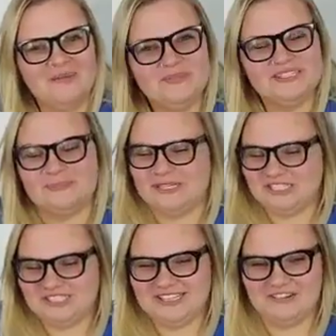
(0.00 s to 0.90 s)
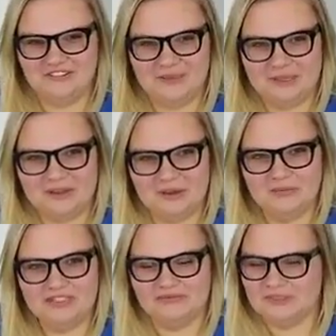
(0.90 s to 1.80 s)
Yeah, especially single family
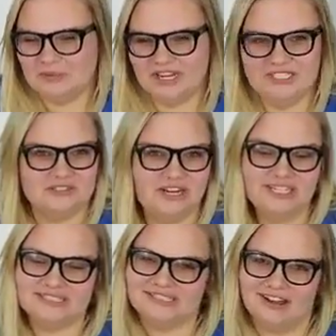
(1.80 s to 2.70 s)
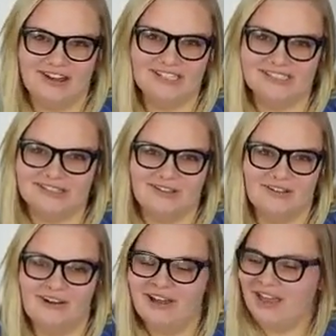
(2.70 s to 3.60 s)
homes. If it's priced right, it's gone.
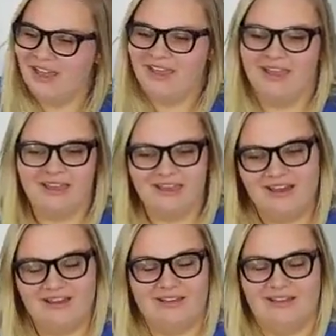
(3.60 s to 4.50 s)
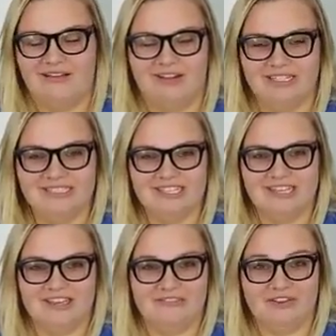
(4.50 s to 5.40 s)
So
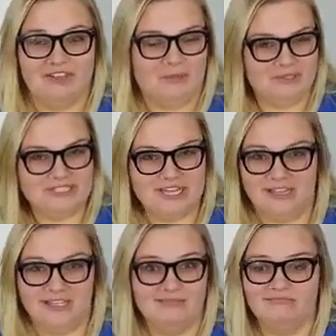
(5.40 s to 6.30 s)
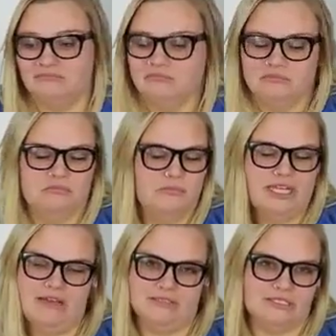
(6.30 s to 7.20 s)
honestly, if you're thinking about selling,
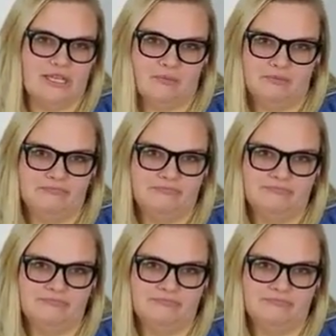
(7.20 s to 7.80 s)
now is the time.